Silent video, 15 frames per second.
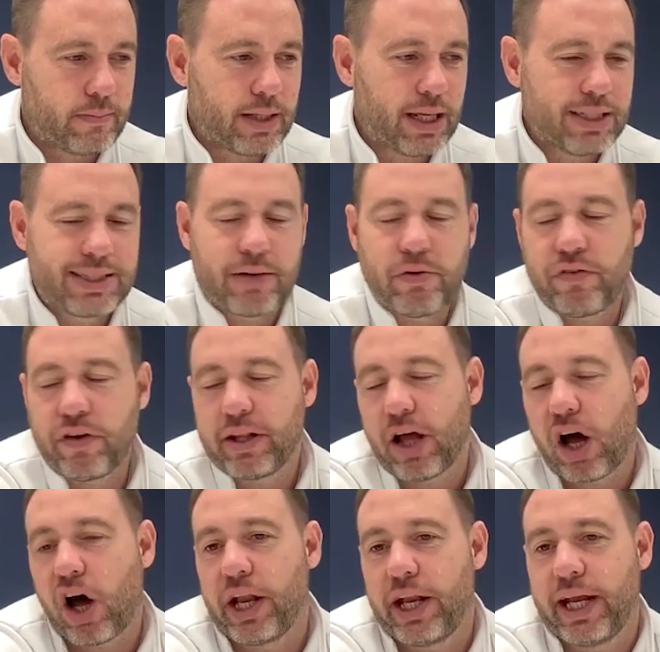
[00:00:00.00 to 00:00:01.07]
It's everything
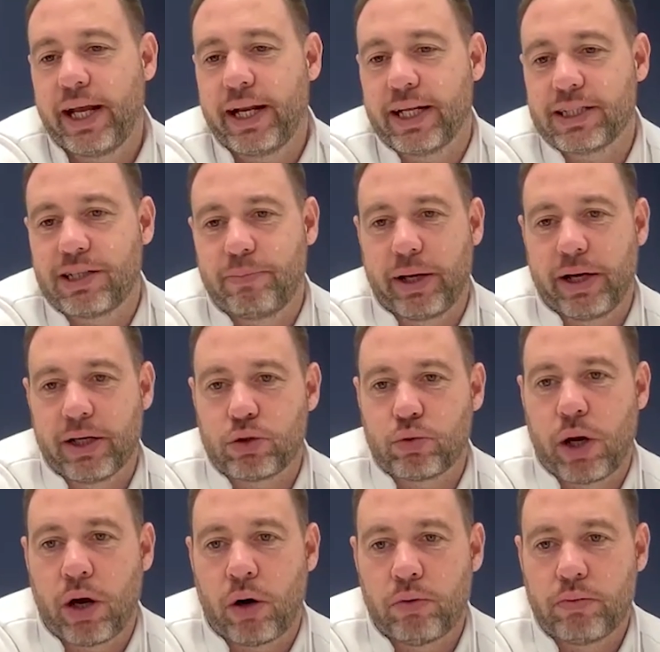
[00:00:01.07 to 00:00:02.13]
that I need it to be as
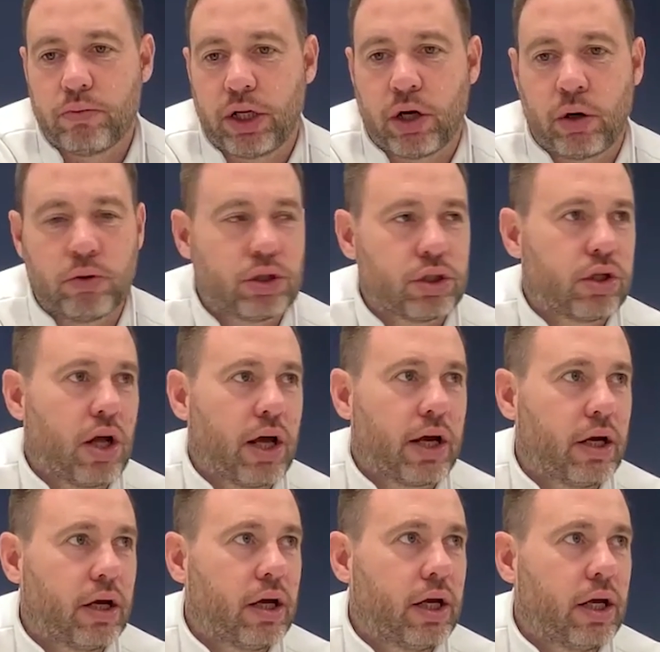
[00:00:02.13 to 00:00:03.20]
well. You know, just like
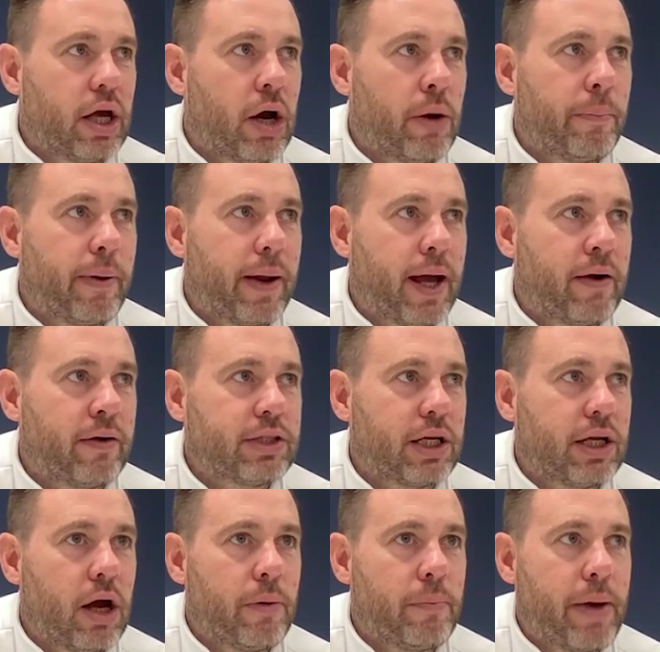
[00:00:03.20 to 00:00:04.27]
a young player, as a
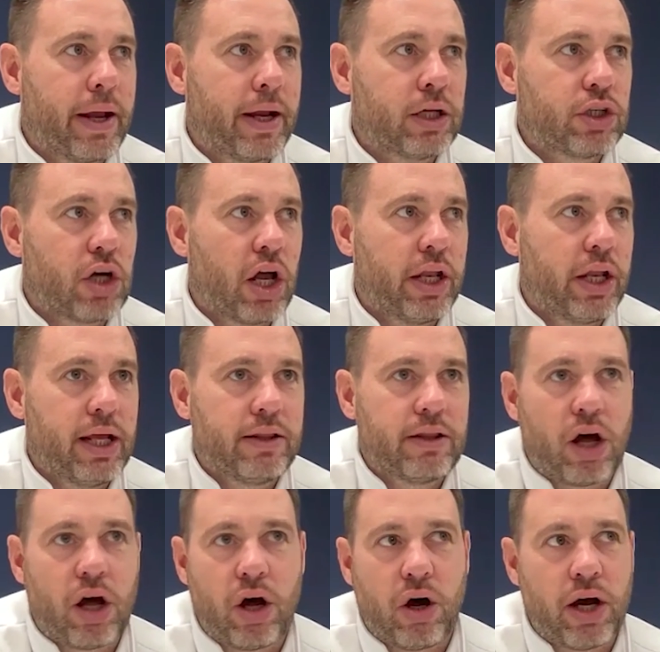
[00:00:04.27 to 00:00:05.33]
young manager, I need the
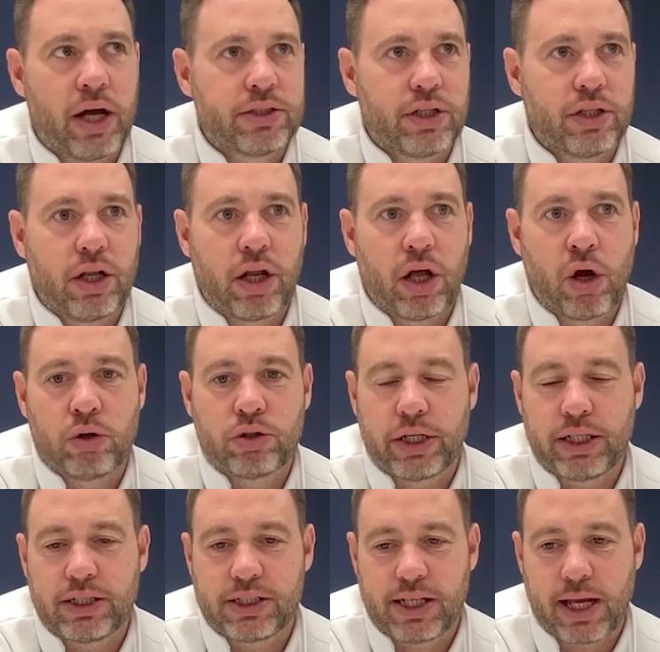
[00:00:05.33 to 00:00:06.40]
highs and the lows. I
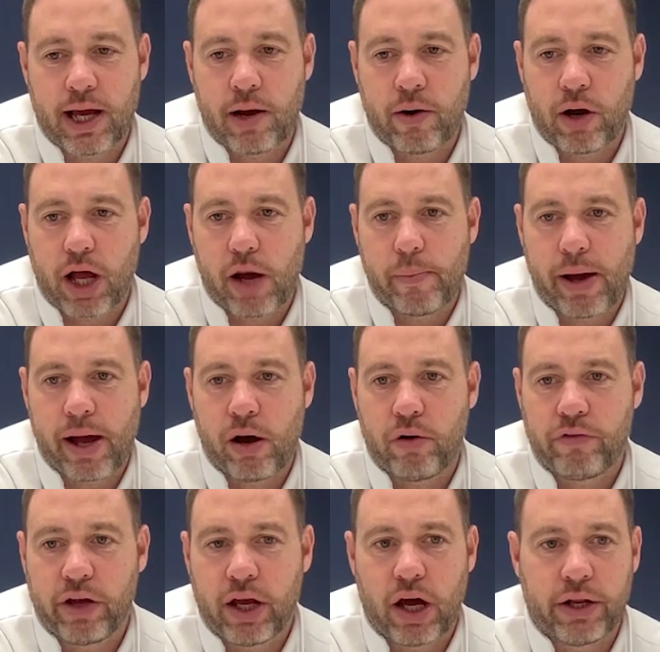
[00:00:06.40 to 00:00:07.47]
need to see how I come out
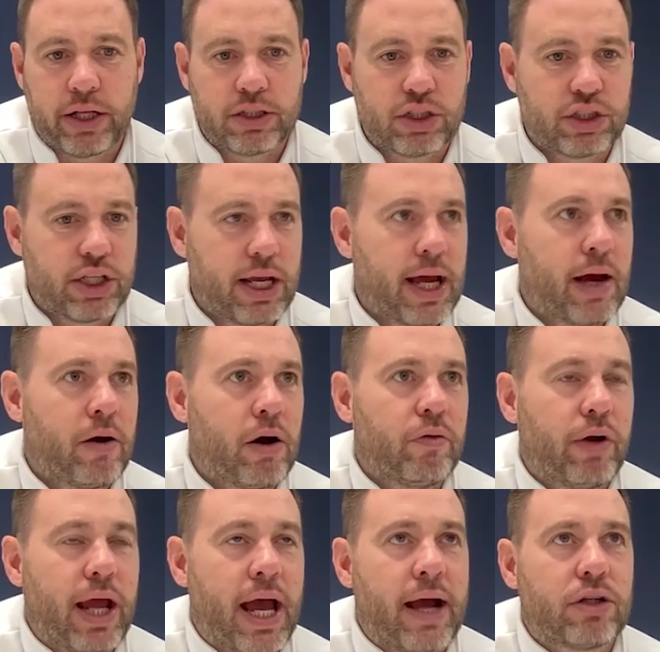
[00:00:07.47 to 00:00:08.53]
of it. I need to see how I
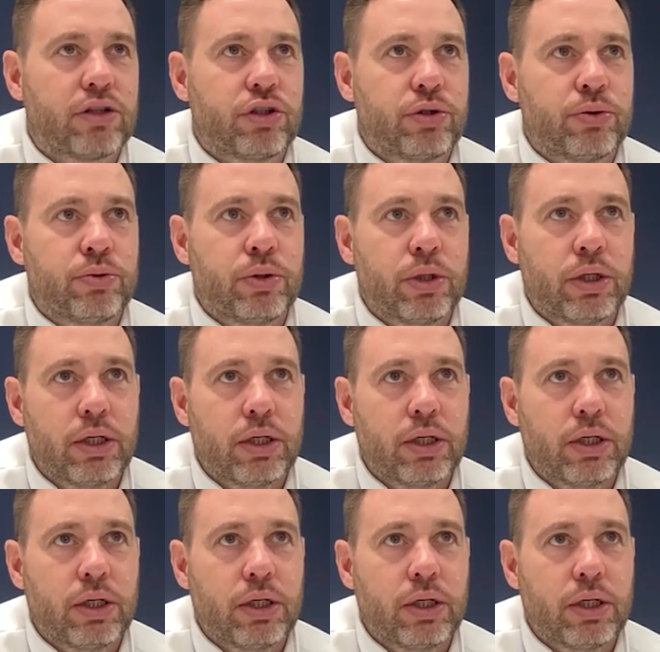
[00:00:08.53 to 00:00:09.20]
react to